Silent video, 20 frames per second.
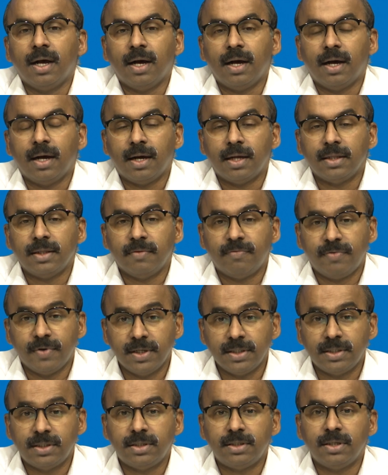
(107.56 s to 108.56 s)
the
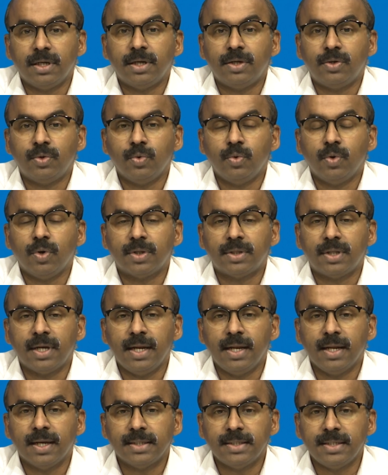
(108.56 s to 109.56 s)
first two or three
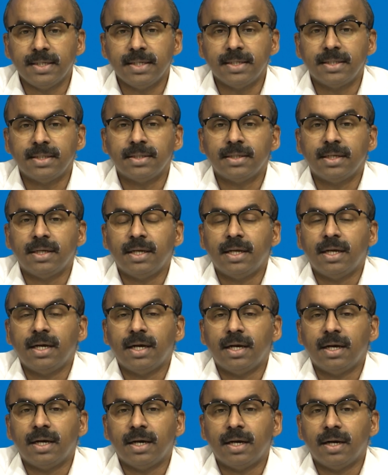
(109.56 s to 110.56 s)
lectures,
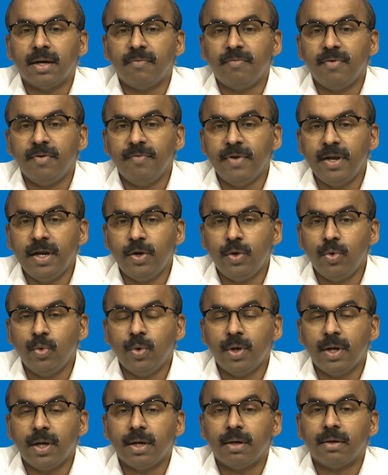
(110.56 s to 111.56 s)
we will
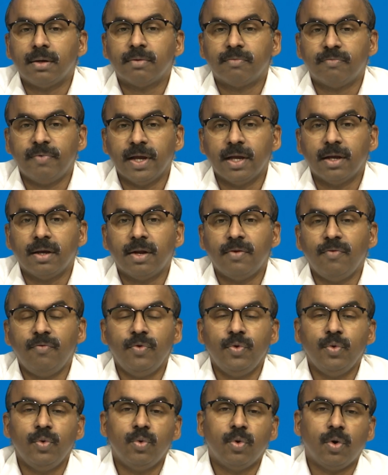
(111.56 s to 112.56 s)
do a quick
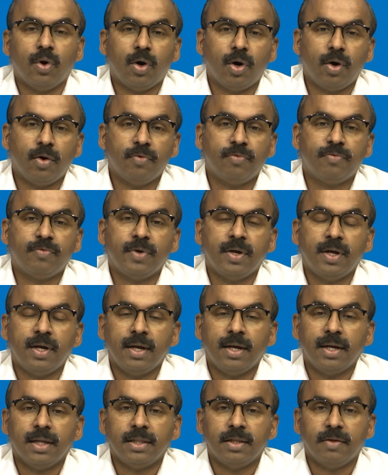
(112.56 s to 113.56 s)
review of
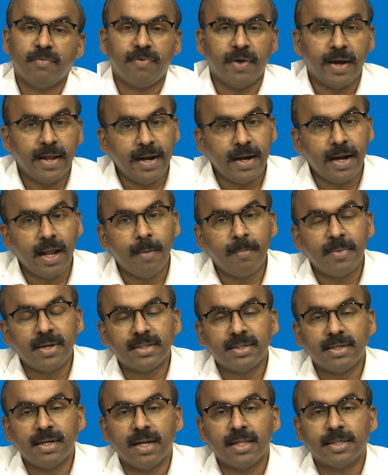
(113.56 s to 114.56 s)
the finite
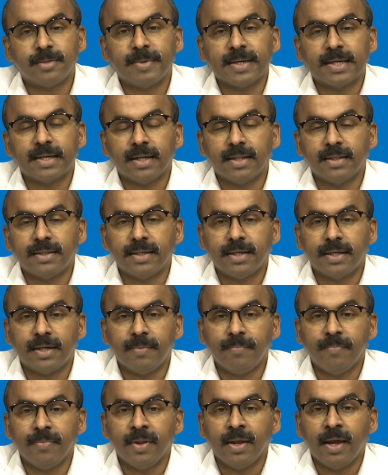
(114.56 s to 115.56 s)
dimensional spectral
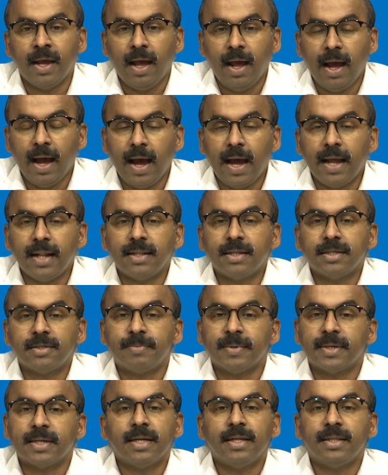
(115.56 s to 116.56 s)
theorem and the
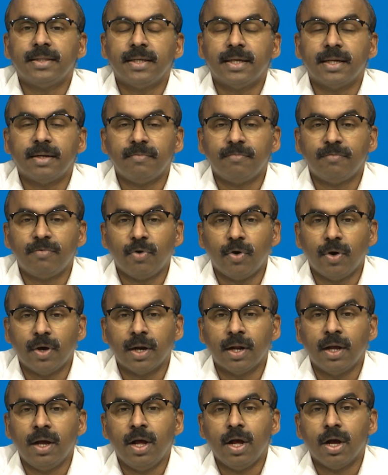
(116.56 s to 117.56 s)
spectral theorem
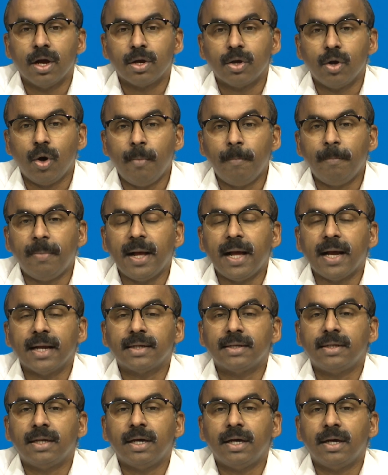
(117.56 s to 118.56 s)
for
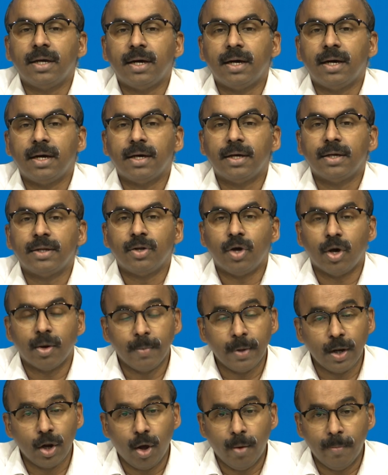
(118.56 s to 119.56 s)
compact
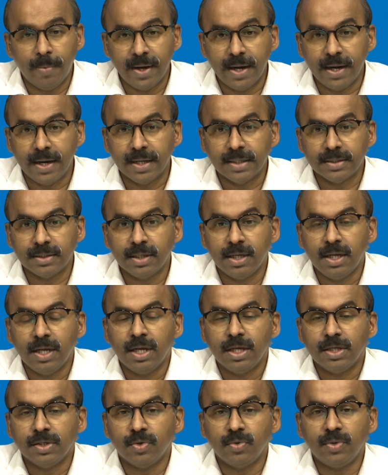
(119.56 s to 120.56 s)
normal operators.
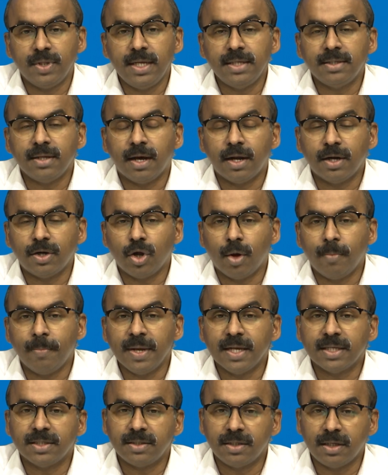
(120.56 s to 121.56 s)
So, these are
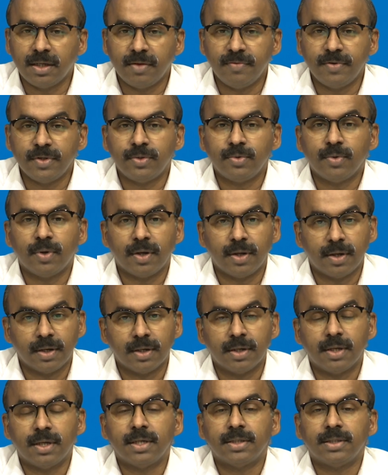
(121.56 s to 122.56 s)
topics which you
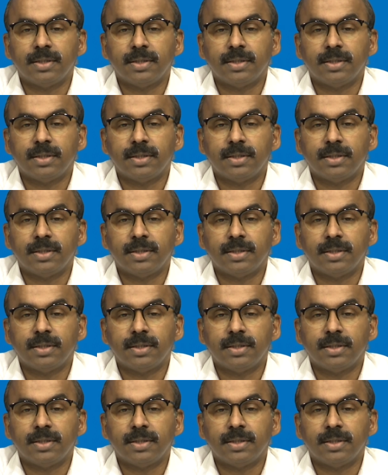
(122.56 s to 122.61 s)
are